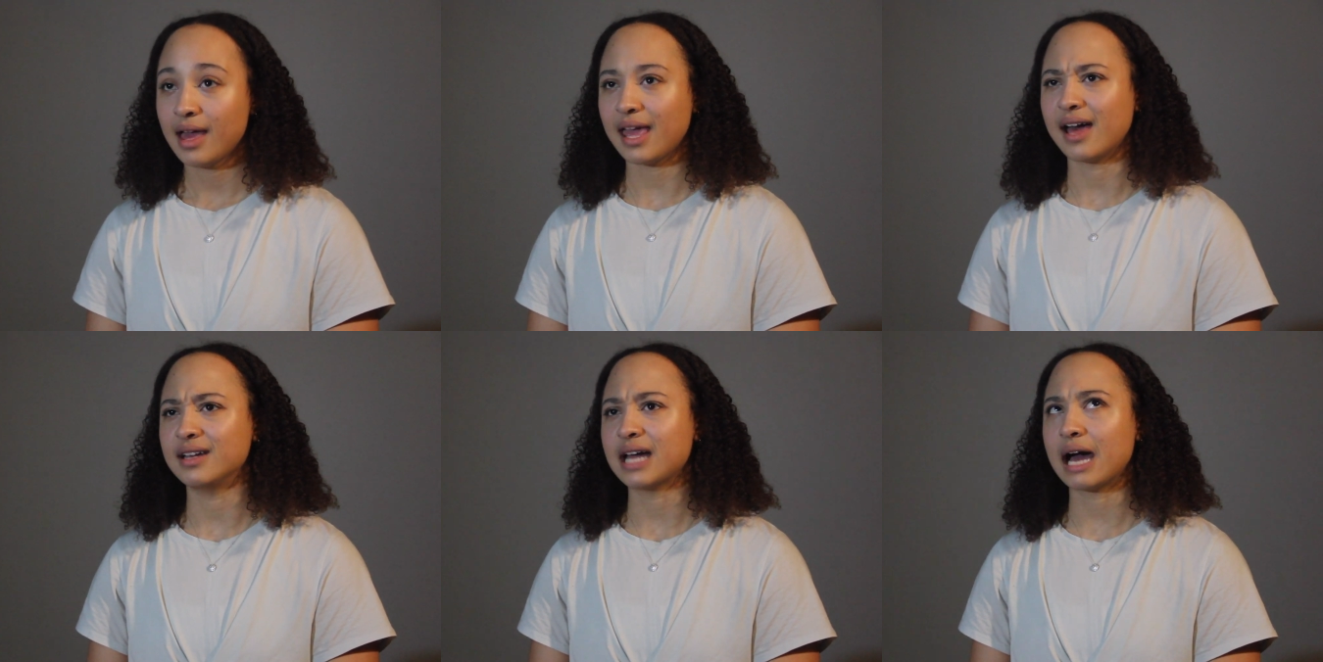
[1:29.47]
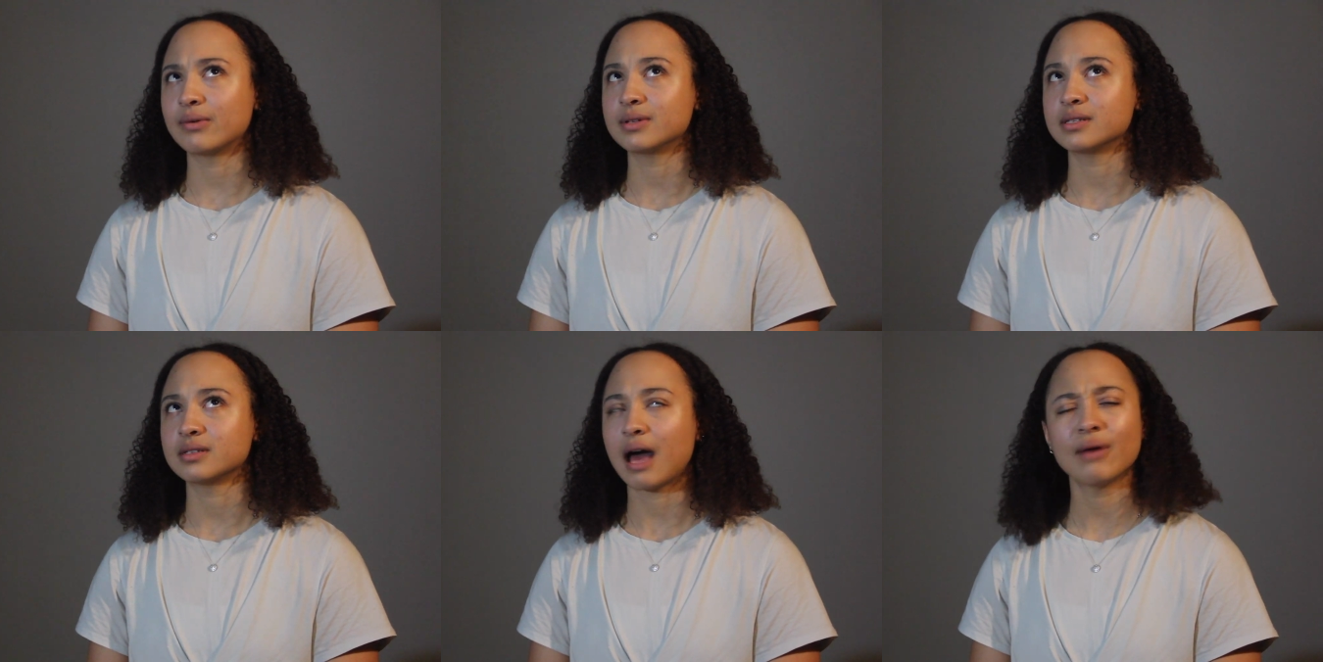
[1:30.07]
And I
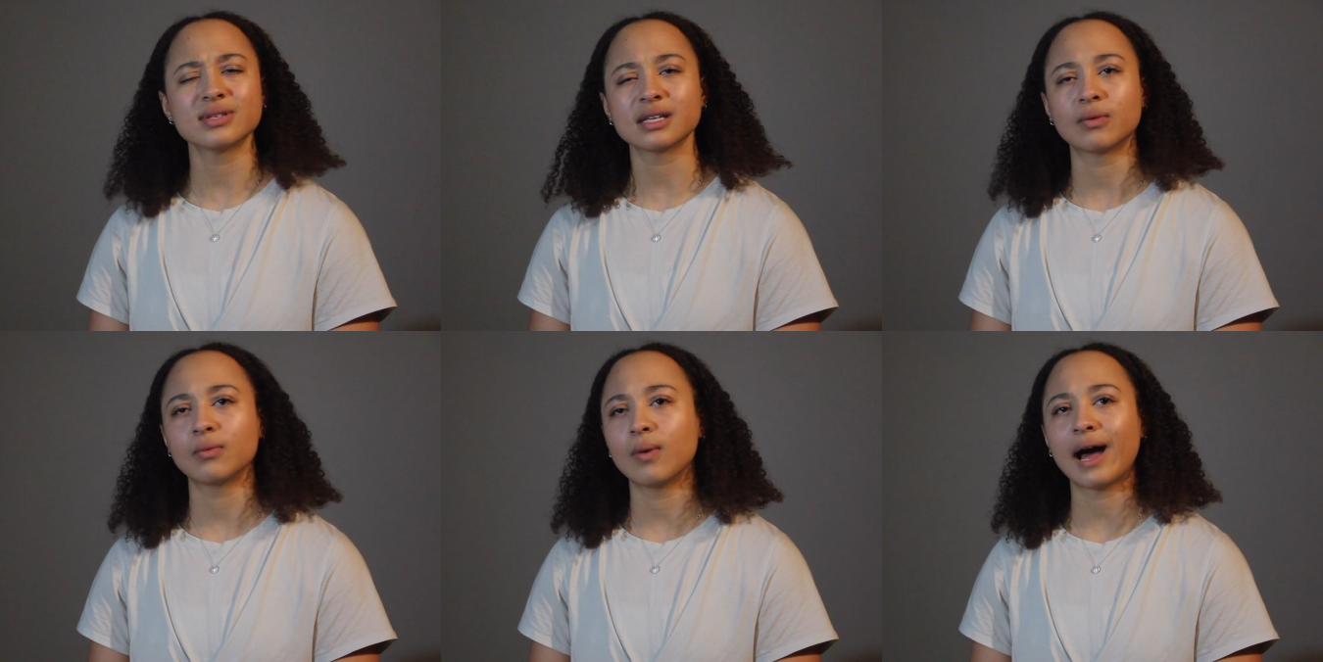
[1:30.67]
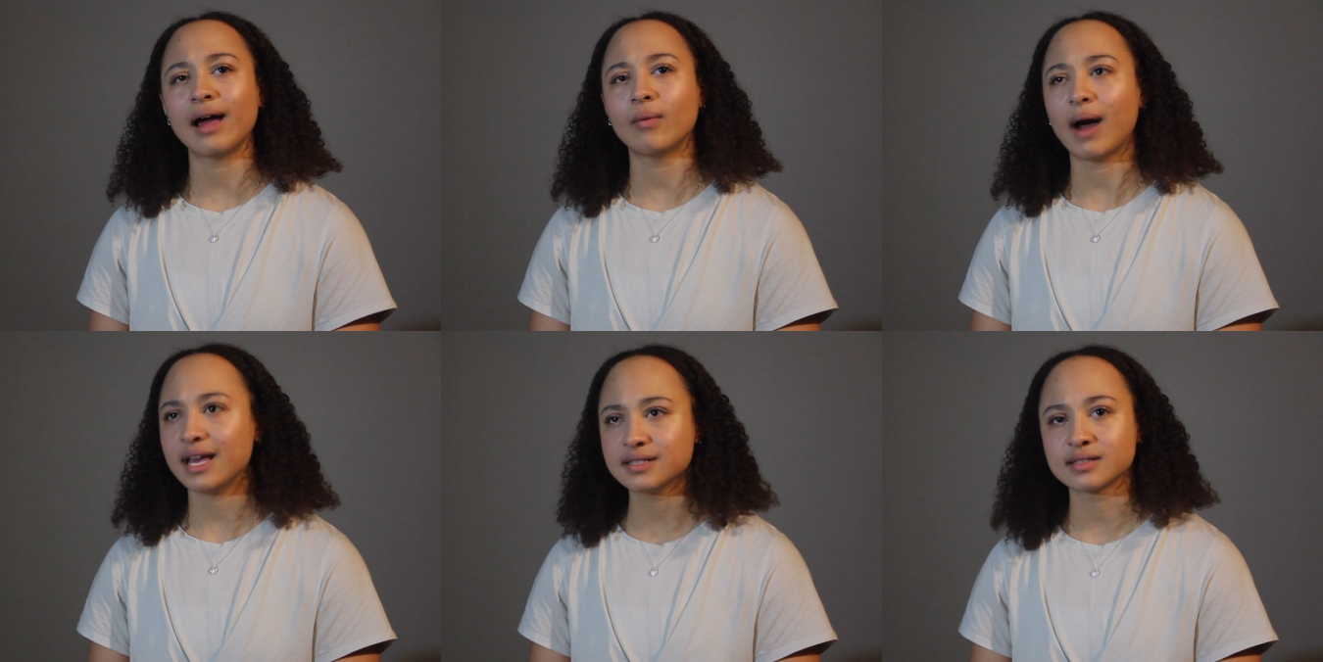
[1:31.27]
was like,
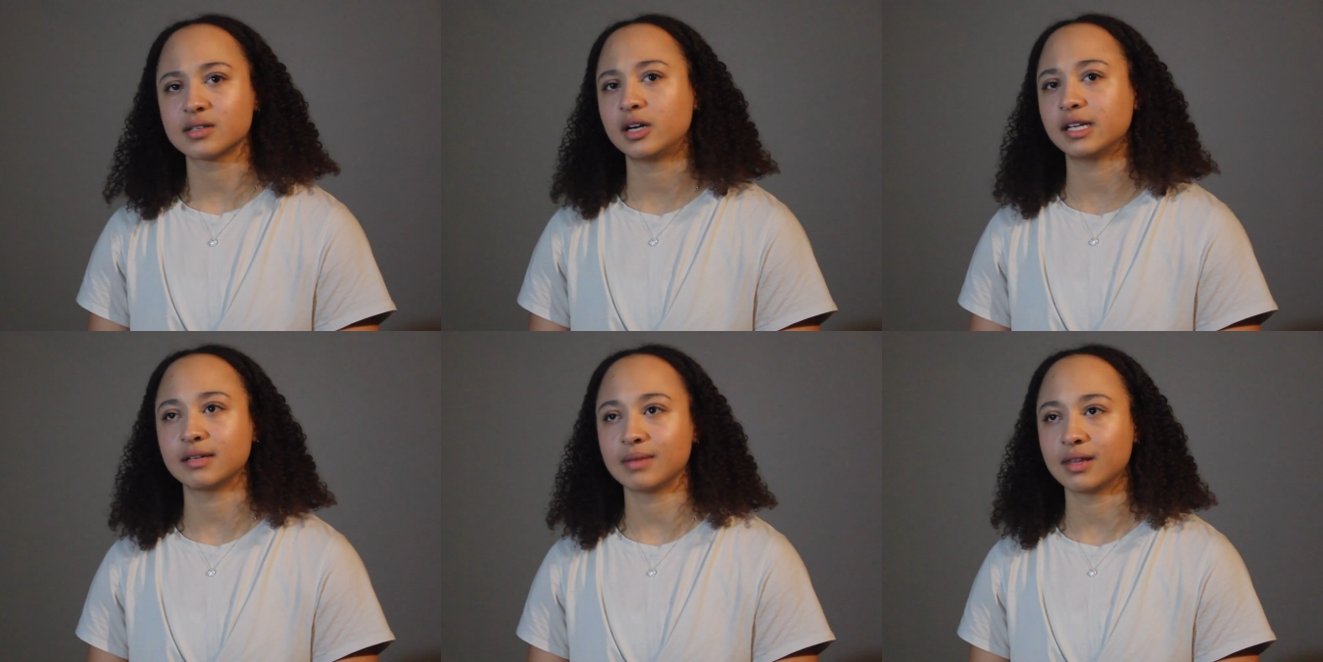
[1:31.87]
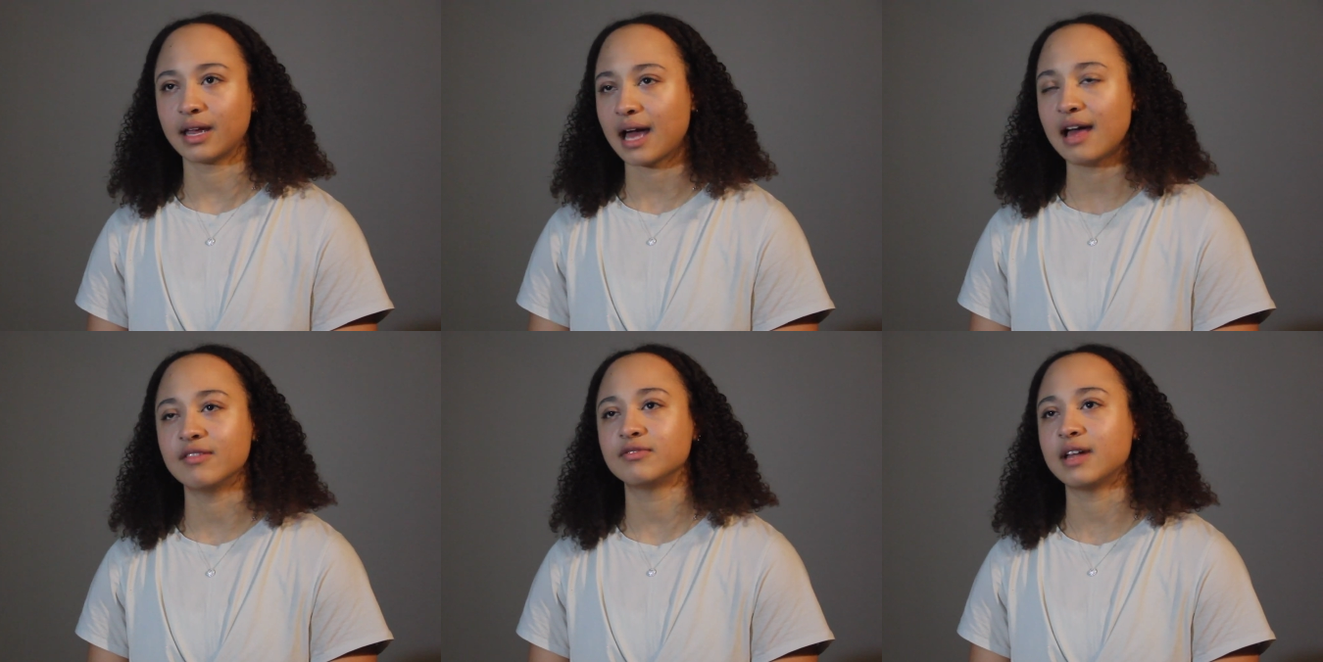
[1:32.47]
why is this hurting me? Like
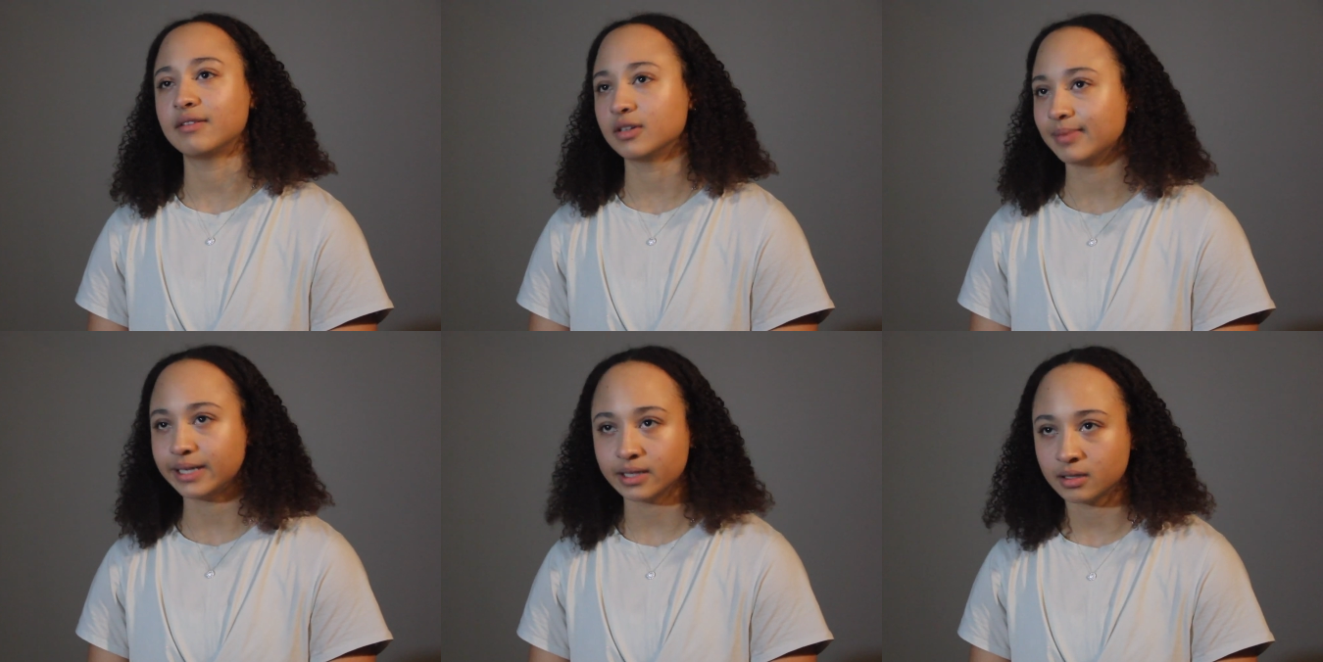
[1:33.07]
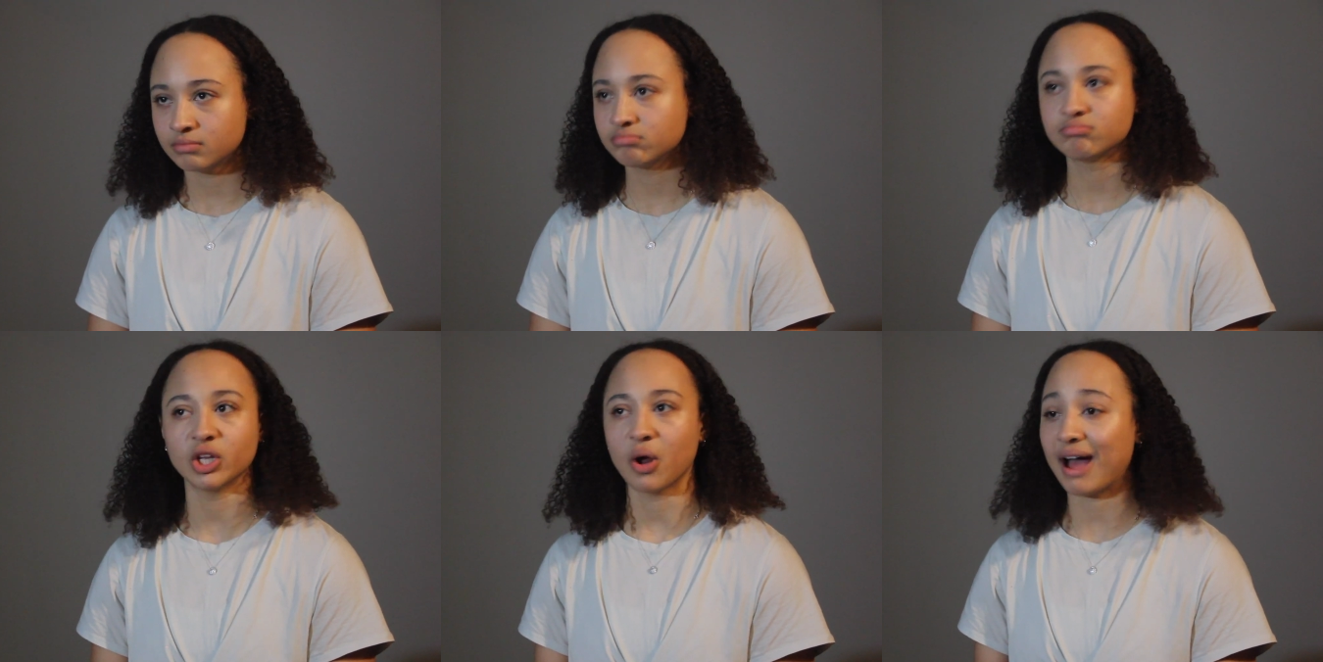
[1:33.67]
I've
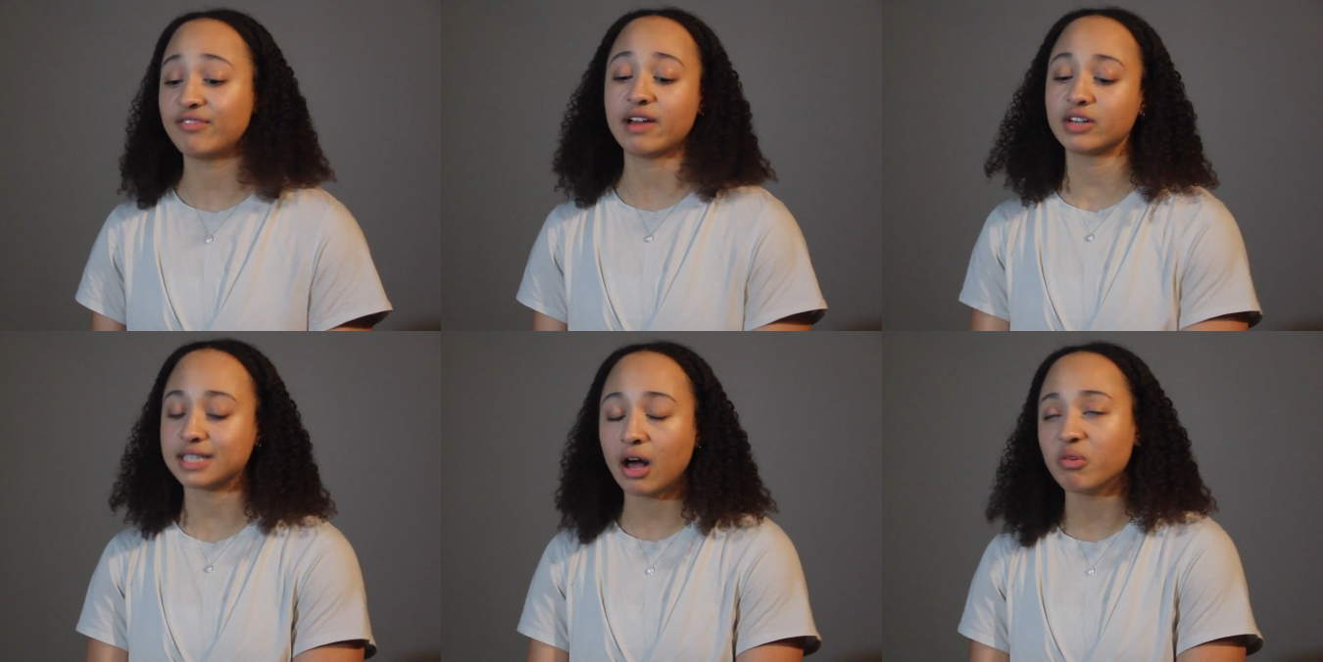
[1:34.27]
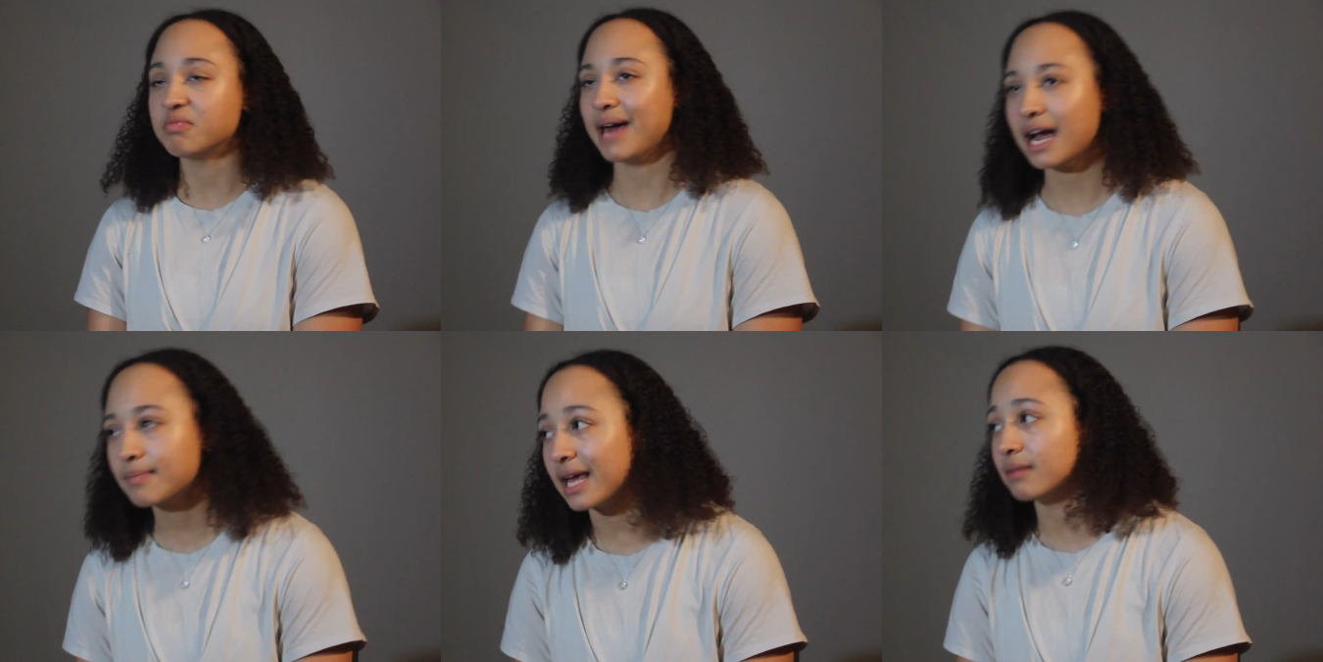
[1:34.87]
never dealt with
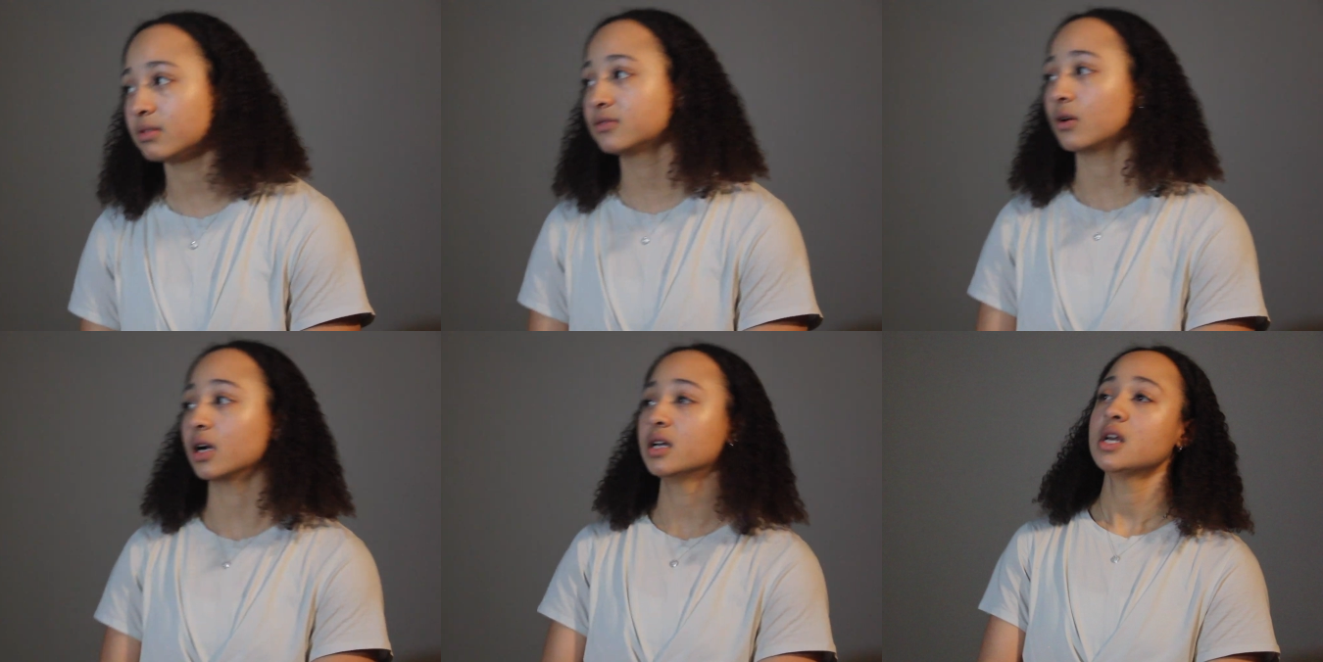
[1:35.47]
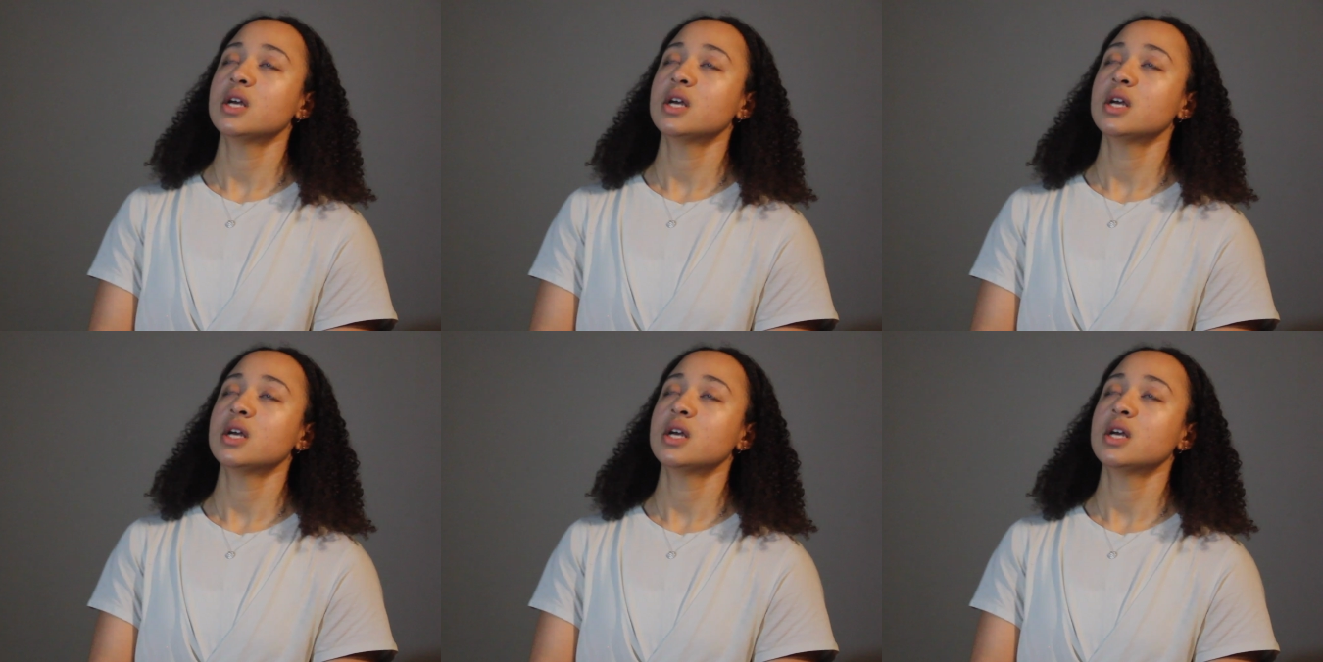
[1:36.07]
back pain before.